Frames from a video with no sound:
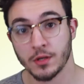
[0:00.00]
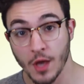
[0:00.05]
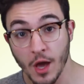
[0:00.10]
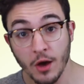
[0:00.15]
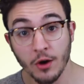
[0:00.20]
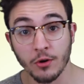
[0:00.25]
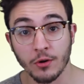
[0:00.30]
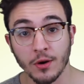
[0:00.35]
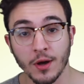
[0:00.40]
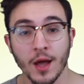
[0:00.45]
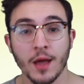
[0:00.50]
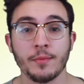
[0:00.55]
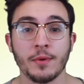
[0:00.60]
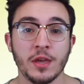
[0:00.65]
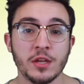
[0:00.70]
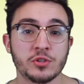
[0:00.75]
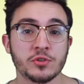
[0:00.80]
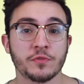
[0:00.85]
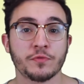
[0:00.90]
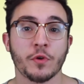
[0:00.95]
Yo, I'm
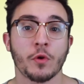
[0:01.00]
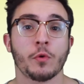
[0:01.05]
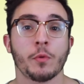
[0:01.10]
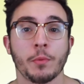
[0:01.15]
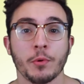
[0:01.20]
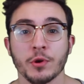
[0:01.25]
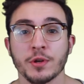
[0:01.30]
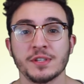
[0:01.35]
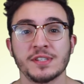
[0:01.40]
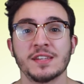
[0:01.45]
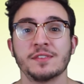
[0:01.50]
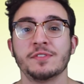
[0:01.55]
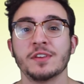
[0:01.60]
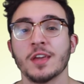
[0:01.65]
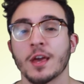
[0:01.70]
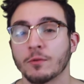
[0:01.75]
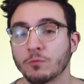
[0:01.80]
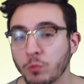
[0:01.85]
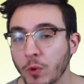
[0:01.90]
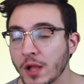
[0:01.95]
Adrian from Rabona
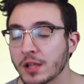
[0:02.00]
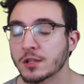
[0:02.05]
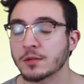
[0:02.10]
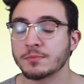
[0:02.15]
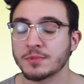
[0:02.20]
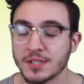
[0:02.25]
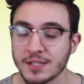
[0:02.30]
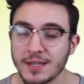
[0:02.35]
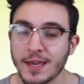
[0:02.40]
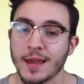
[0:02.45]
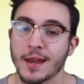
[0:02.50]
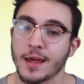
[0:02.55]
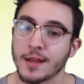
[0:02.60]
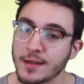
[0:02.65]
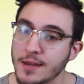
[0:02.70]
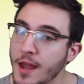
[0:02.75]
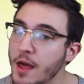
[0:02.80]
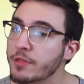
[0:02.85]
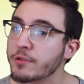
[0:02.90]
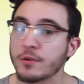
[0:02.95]
TV and welcome to yet
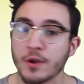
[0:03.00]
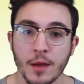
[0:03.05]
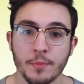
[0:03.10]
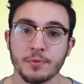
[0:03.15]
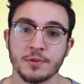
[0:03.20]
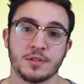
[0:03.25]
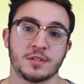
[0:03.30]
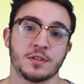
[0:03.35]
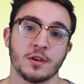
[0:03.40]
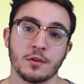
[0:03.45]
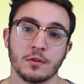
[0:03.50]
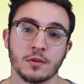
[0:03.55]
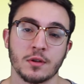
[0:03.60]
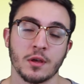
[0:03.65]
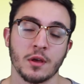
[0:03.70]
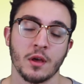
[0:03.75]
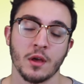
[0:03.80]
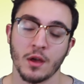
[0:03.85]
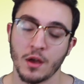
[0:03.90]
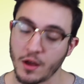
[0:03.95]
another episode